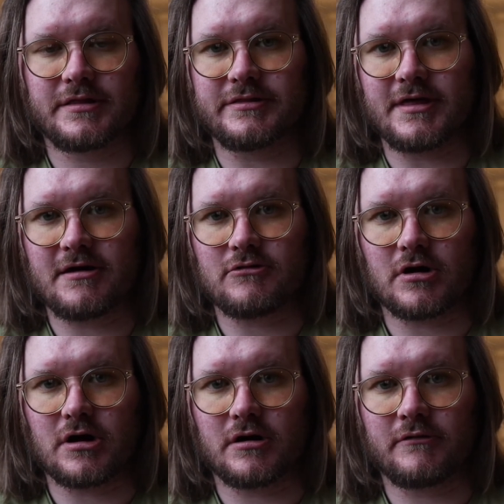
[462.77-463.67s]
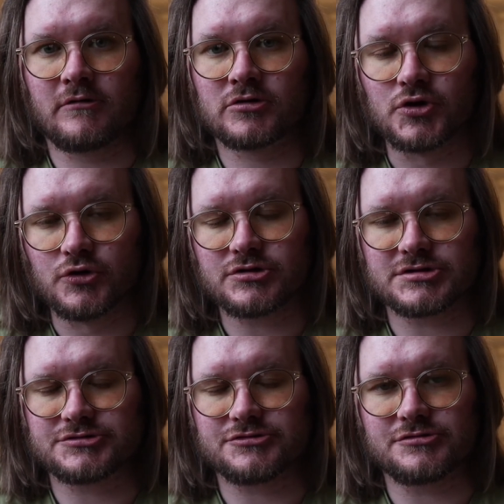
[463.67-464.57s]
there are corner
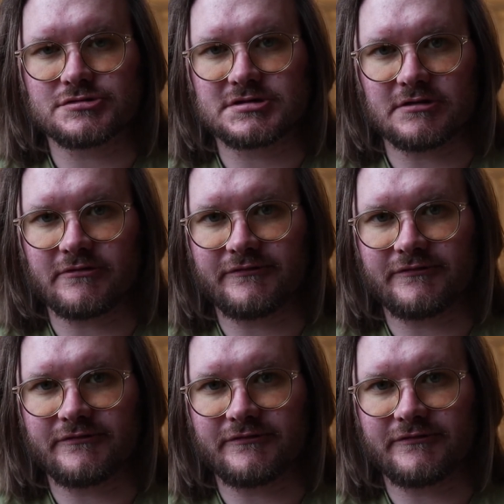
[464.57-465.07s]
screws. There are